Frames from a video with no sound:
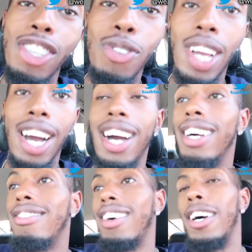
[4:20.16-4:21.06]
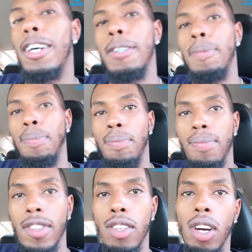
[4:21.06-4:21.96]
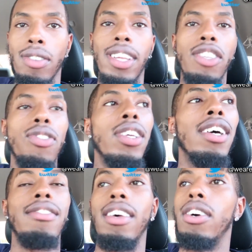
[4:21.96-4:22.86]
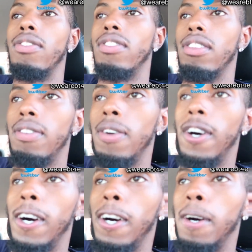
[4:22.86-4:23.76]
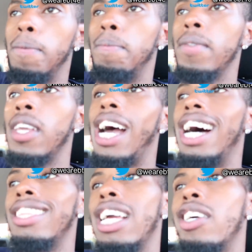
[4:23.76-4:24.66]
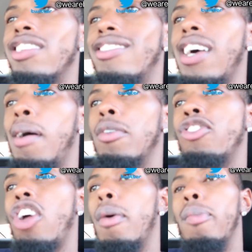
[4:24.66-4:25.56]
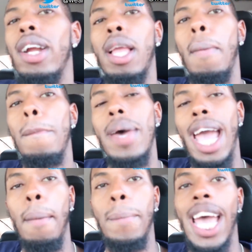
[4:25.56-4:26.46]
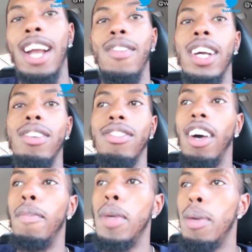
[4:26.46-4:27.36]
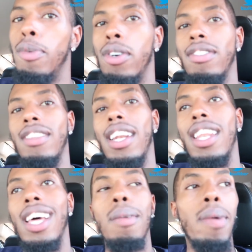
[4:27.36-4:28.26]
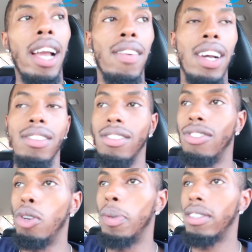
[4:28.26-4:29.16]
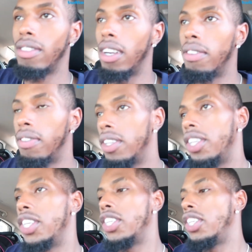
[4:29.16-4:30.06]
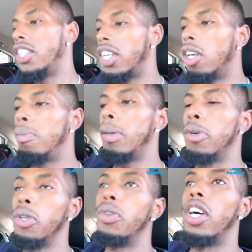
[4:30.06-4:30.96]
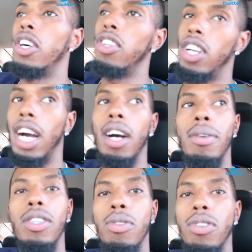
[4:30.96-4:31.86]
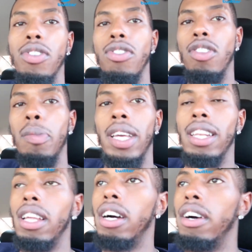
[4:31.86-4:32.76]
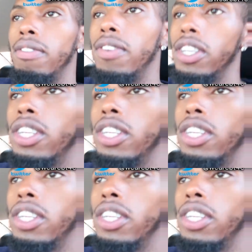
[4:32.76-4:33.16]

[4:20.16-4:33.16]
sure you guys, um, you know, stay true to yourselves. Um, I think it's time to start bringing back backgrounds of people instead of like backgrounds of stupid stuff. You know, people you know. You know how when you used to be in love,